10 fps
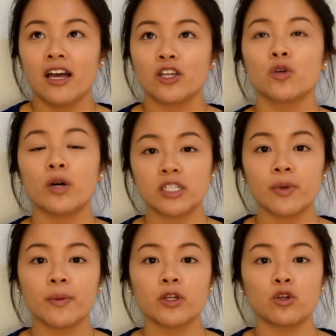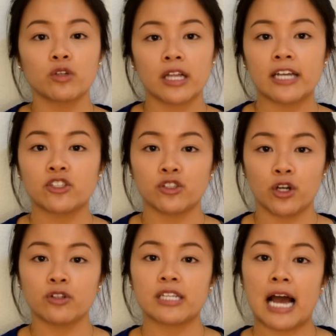You want to be able to utilize your
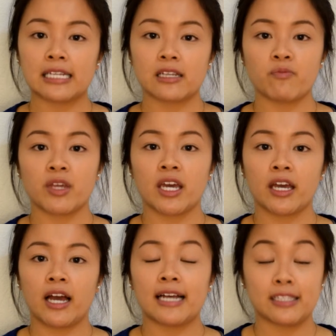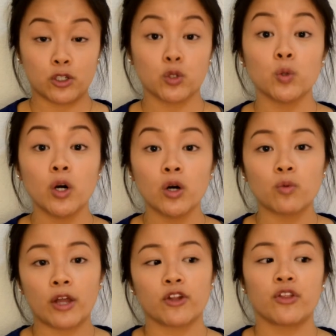notes as a tool
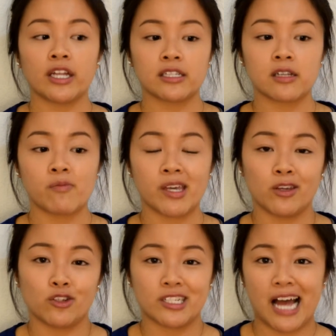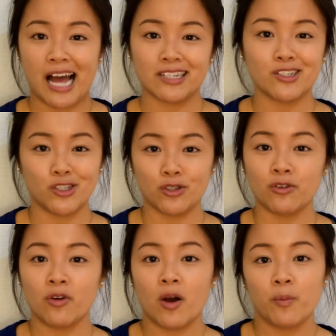rather than something you just had to
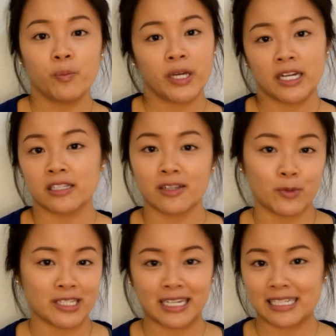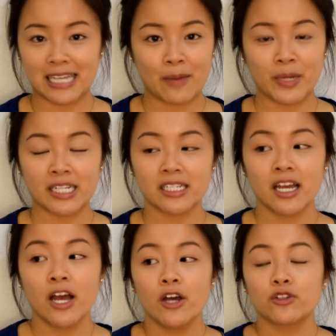do because it was an assignment.
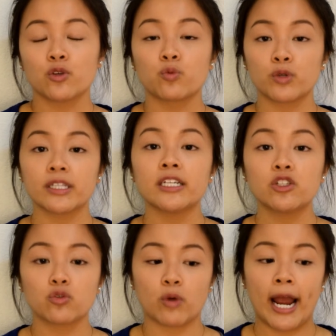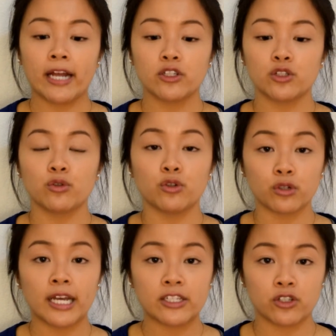So really try to
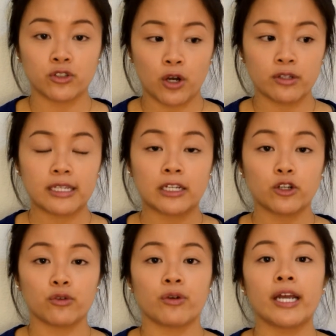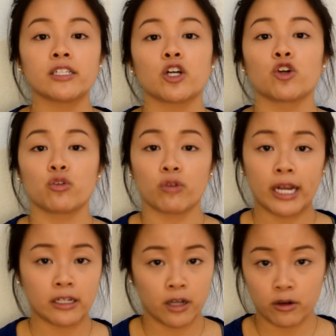utilize your notes and create
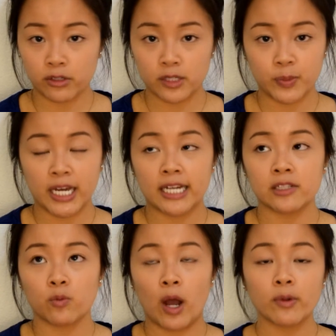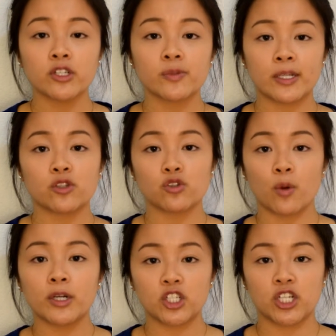great notes, because why would you spend so
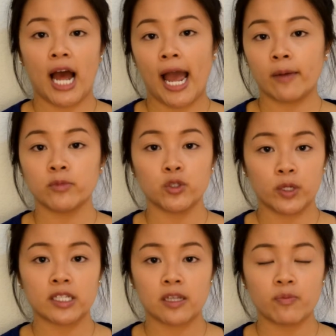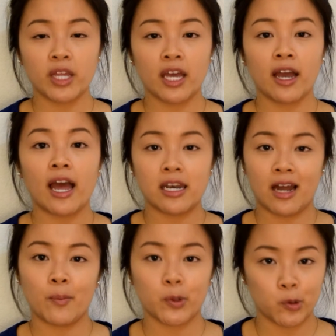much time doing something and
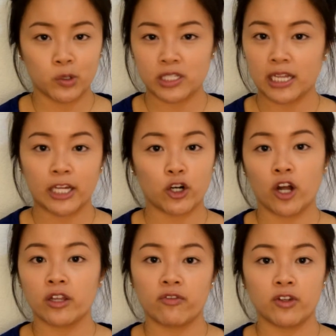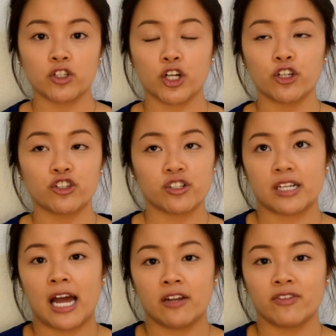not be able to use it later on in the future? You're just
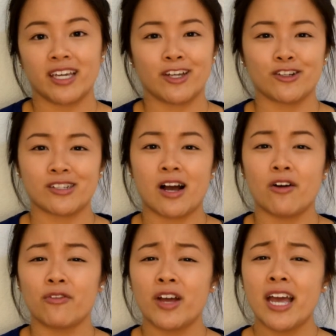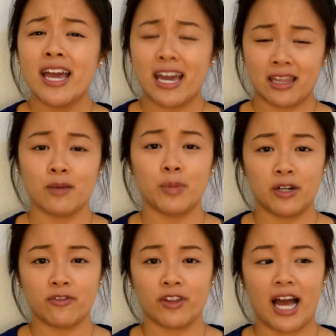kind of kicking yourself in the
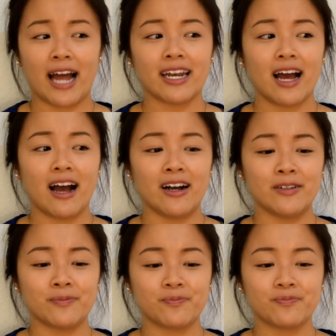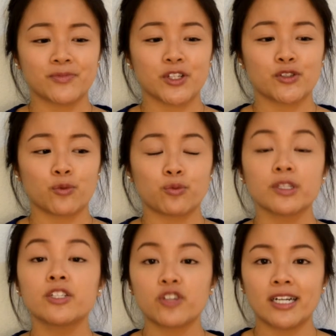butt for that. So
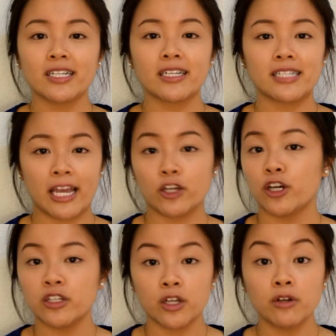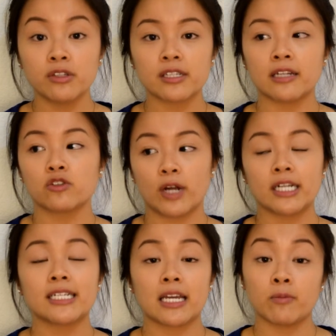really try to take good notes and try
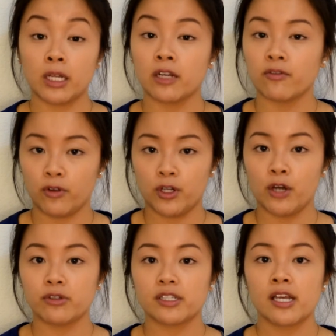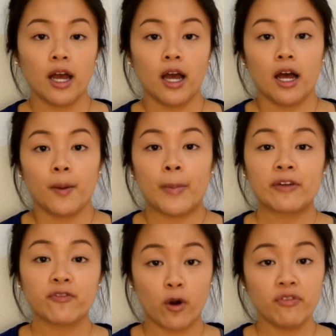to take meaningful notes.
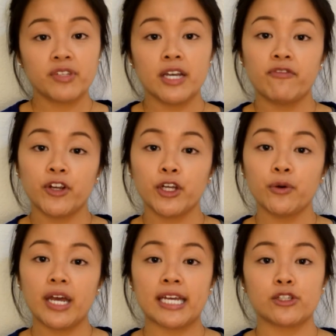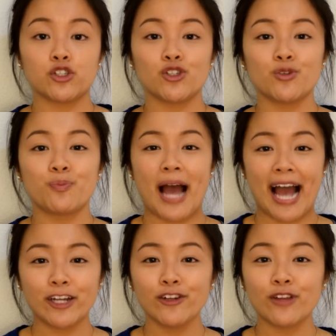My fourth tip for you is to
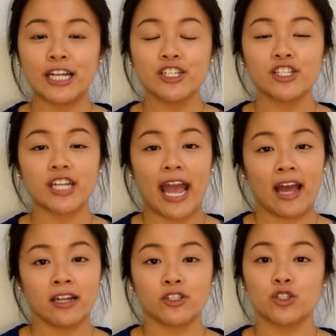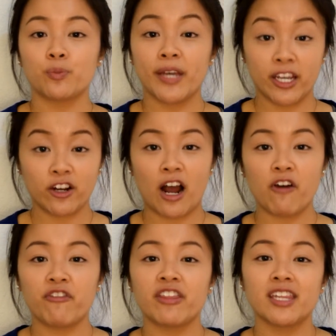pack your lunch and to pick your
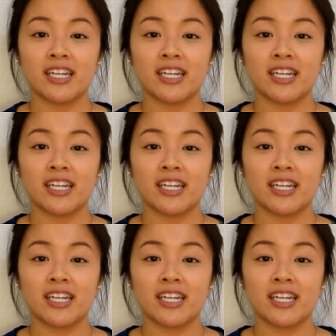outfit the